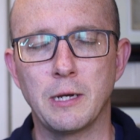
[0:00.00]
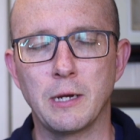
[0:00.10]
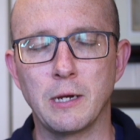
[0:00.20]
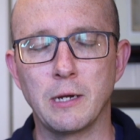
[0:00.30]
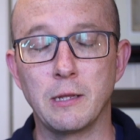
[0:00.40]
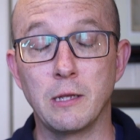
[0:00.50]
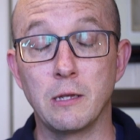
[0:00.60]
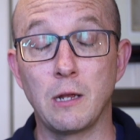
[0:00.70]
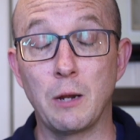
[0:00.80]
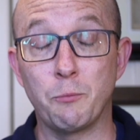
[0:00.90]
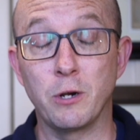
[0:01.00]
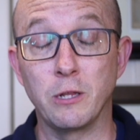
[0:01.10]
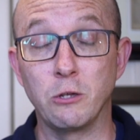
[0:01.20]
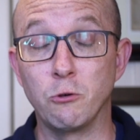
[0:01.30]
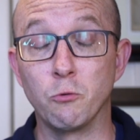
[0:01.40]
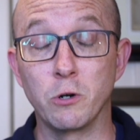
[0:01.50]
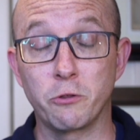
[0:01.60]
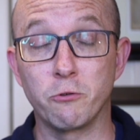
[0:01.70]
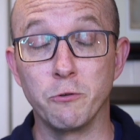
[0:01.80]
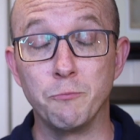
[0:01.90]
I pray that you'd
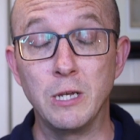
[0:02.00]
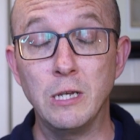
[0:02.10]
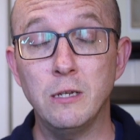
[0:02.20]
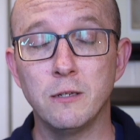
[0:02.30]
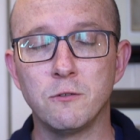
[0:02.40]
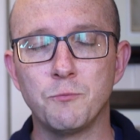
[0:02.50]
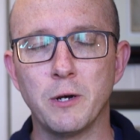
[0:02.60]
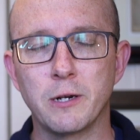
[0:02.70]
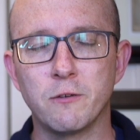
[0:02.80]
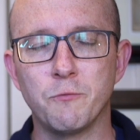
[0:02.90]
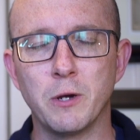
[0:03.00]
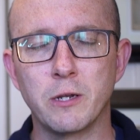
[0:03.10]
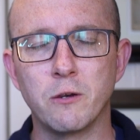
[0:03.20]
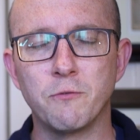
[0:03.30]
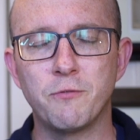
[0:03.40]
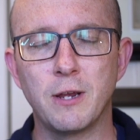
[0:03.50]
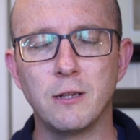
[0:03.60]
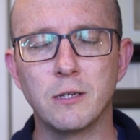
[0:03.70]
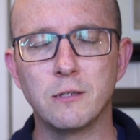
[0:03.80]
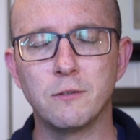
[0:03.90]
work through me in spite of my own
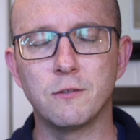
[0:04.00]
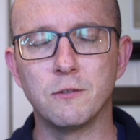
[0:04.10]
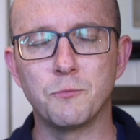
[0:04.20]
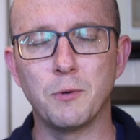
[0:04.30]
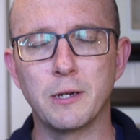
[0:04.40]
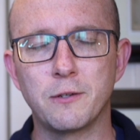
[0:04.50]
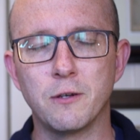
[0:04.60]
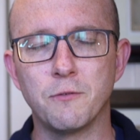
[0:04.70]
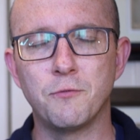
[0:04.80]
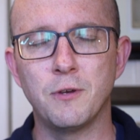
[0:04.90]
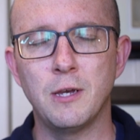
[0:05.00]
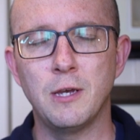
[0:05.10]
failings, in spite of